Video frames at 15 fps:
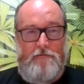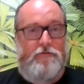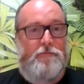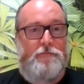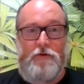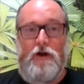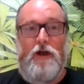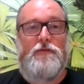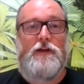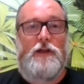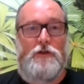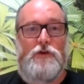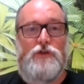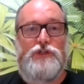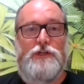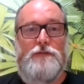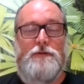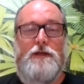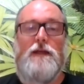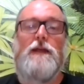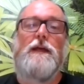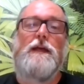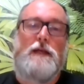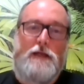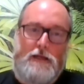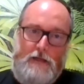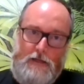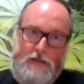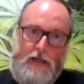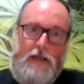from private ownership
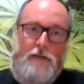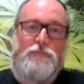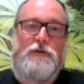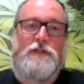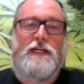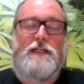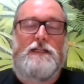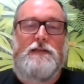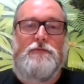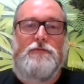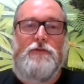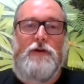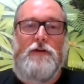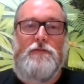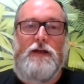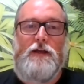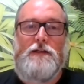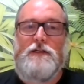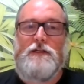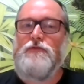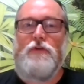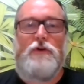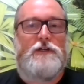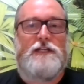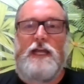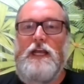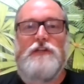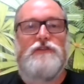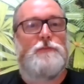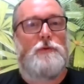and protect it forever. So it's very
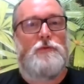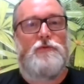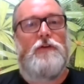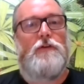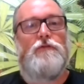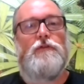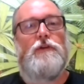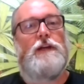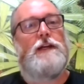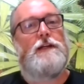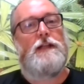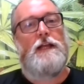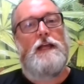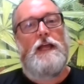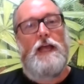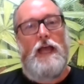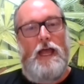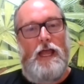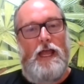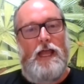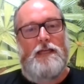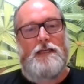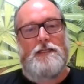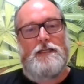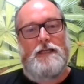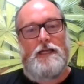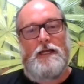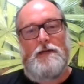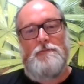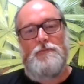tangible, very real, and
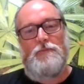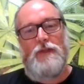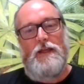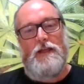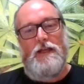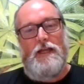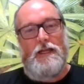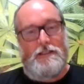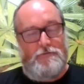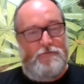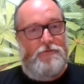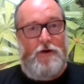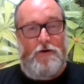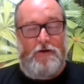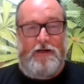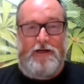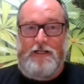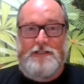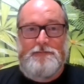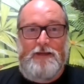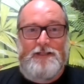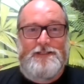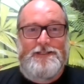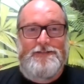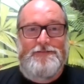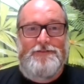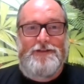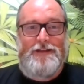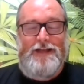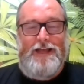it's very inexpensive.